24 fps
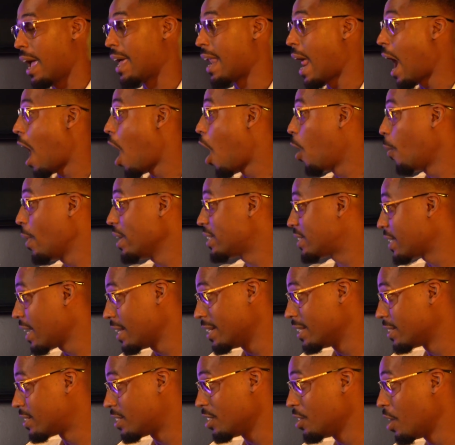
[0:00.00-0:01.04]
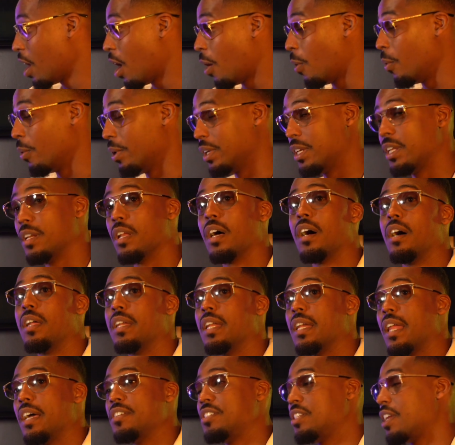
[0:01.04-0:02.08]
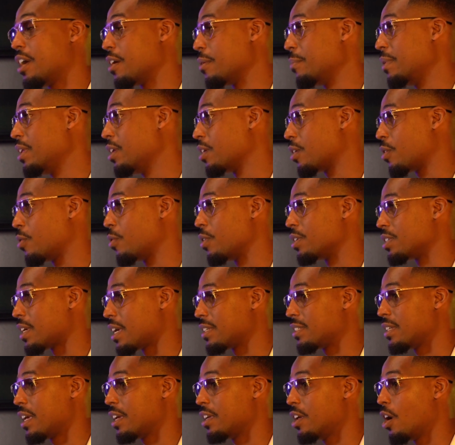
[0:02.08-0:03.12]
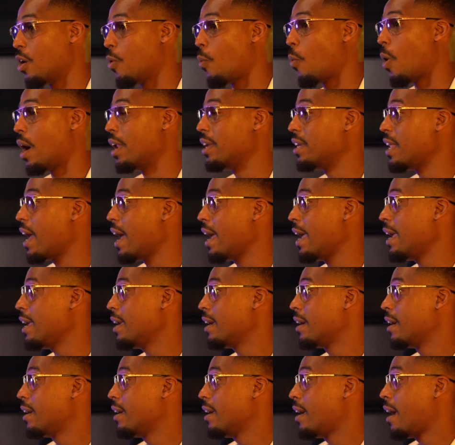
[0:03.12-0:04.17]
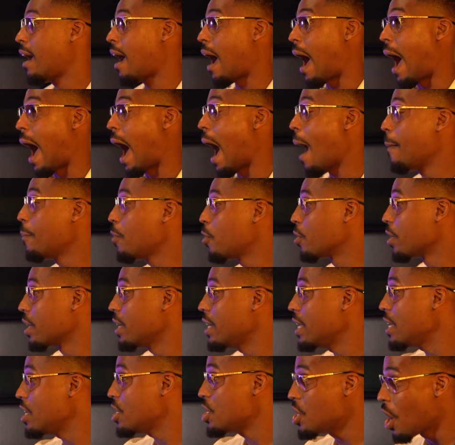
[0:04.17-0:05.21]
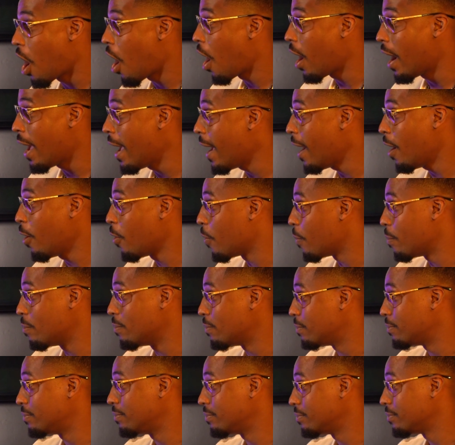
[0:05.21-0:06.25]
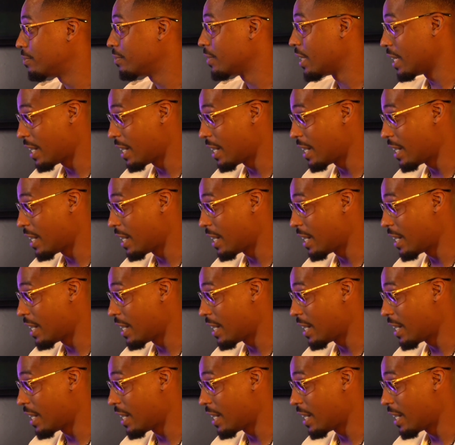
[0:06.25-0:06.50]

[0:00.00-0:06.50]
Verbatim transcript: And I always said this to y'all when we did uh, the legendary media course. I said, yo, one day I'm gonna need y'all help. Mm-hmm.